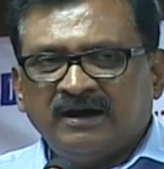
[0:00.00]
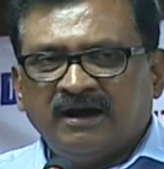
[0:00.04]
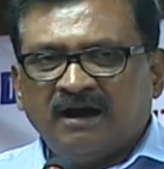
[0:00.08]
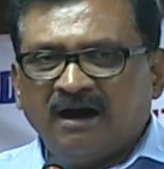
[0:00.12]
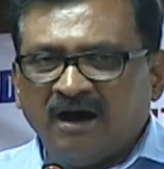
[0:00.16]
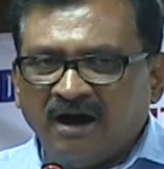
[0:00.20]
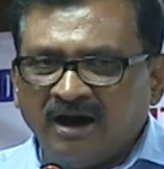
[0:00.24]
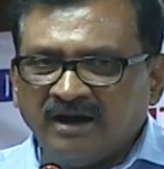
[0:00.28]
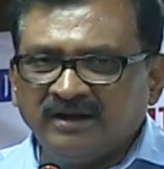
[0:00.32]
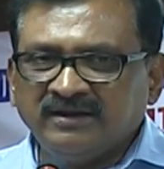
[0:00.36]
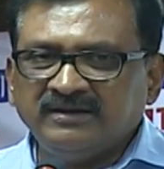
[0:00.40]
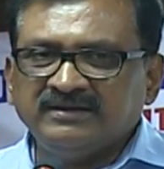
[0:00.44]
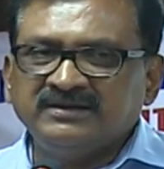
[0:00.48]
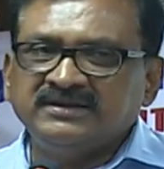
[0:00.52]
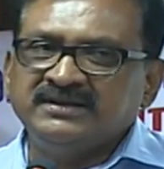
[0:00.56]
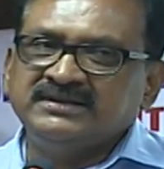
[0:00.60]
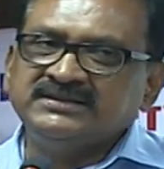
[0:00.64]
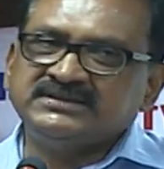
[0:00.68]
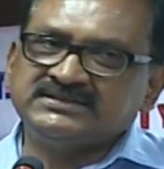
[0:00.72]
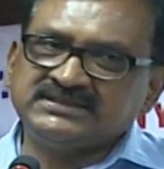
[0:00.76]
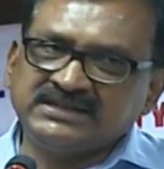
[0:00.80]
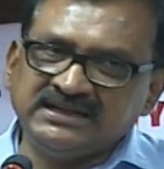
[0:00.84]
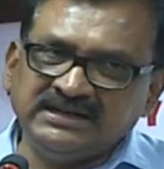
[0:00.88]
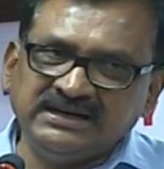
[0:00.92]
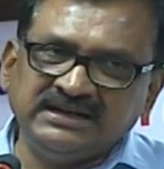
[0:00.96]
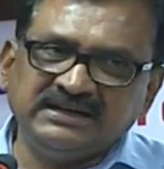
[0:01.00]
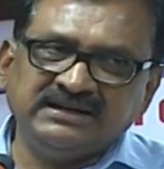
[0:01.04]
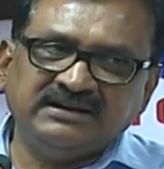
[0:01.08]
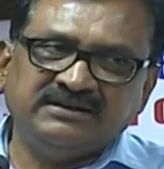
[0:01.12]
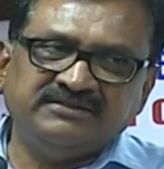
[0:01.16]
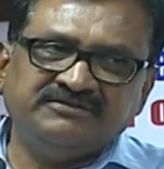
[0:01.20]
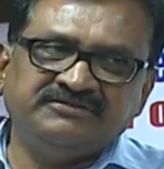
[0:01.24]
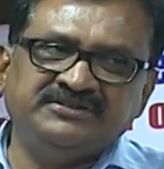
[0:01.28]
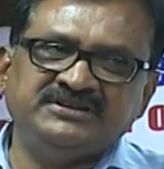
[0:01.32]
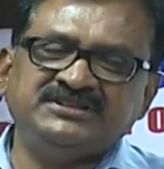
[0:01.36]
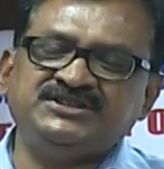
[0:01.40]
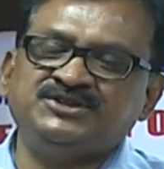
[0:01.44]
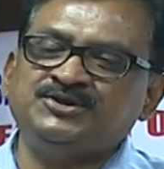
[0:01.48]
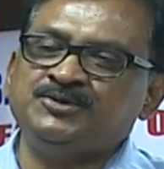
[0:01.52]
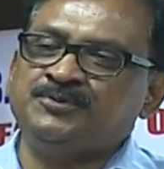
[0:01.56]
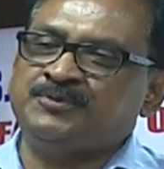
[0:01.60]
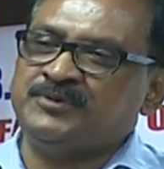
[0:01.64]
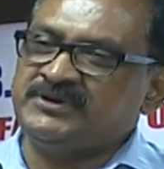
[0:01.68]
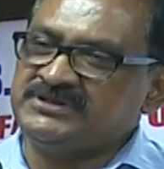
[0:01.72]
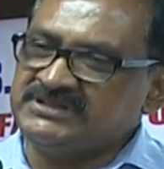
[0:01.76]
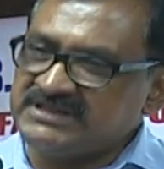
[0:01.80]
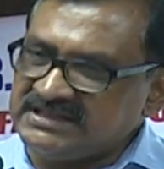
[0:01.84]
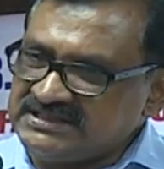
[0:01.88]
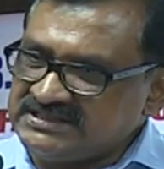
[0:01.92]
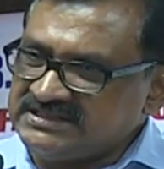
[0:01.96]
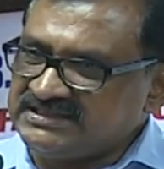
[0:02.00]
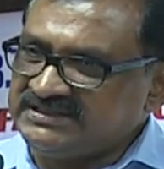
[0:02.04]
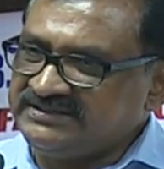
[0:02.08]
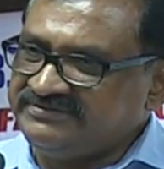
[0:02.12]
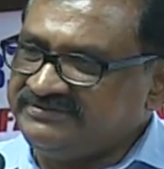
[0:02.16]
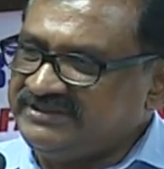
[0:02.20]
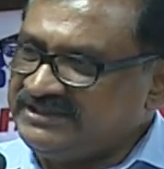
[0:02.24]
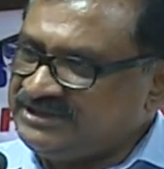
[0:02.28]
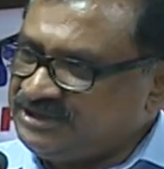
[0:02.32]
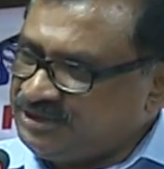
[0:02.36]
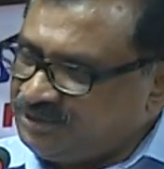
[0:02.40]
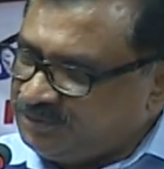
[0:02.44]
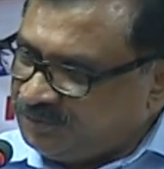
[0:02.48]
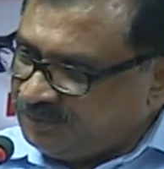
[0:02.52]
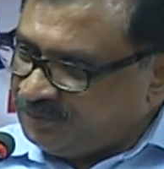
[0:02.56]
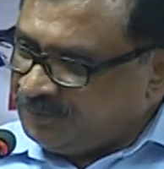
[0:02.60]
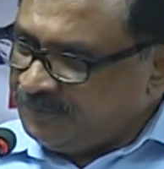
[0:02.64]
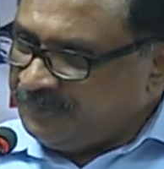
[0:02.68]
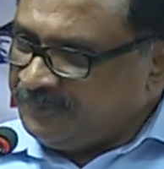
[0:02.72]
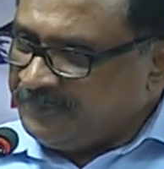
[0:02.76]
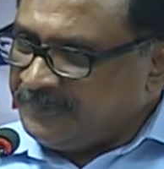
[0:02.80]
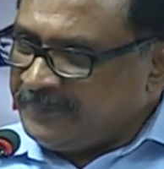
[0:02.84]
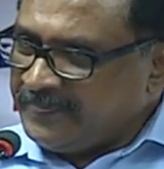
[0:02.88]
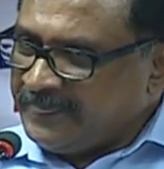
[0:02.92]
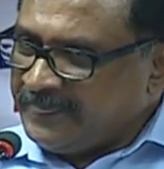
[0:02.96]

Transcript: or skill which you possess with you